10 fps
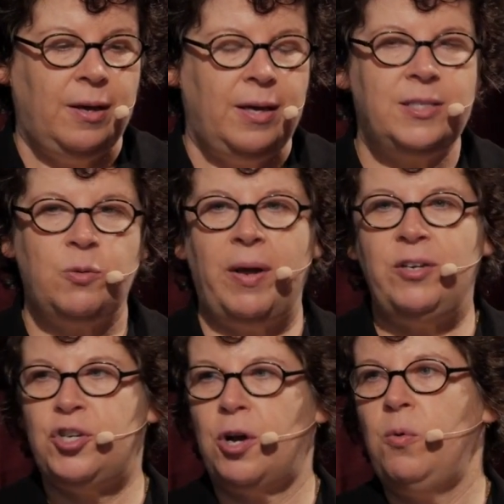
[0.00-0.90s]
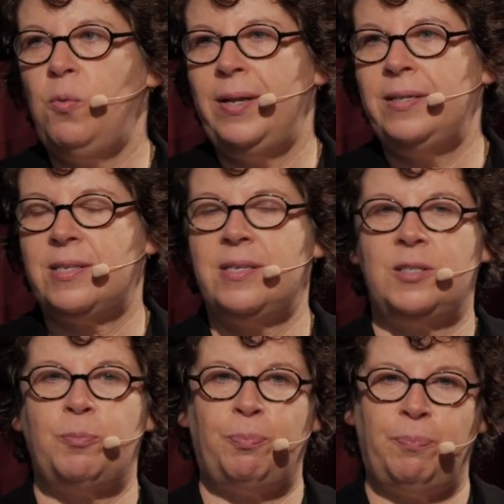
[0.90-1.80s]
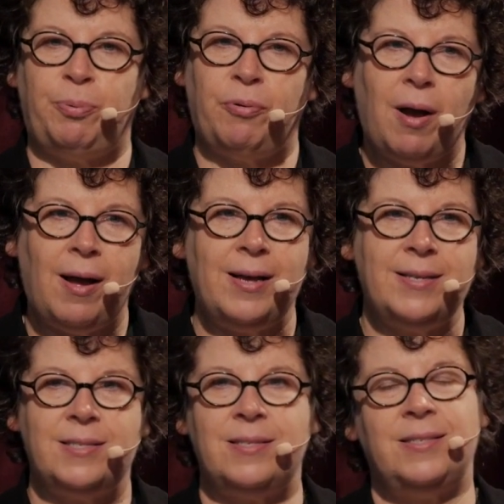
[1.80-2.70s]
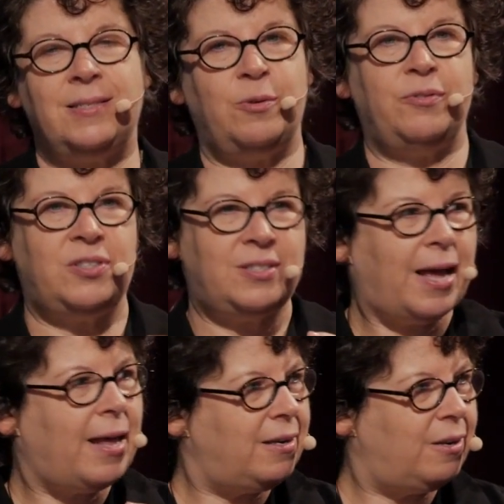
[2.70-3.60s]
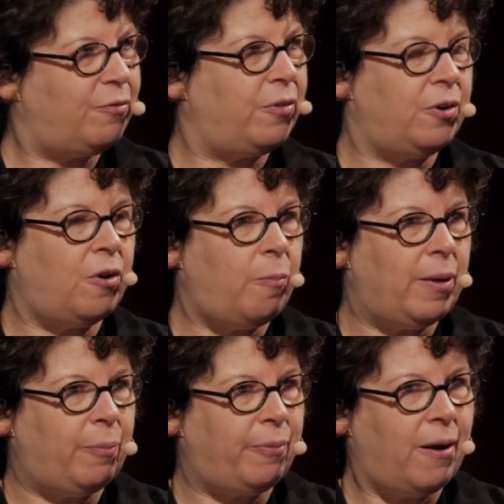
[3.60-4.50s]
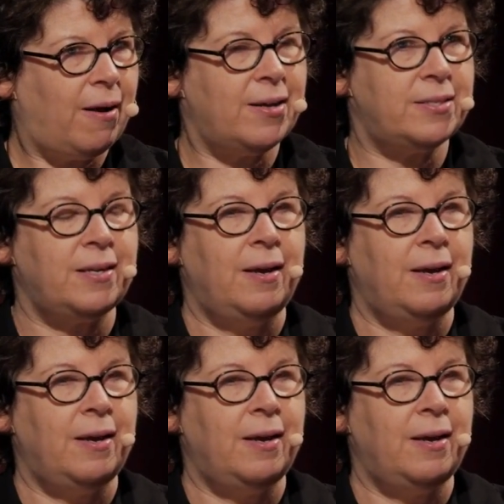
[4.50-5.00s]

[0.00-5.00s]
is when Joe wins this prize, this sort of stand-in for the Nobel Prize,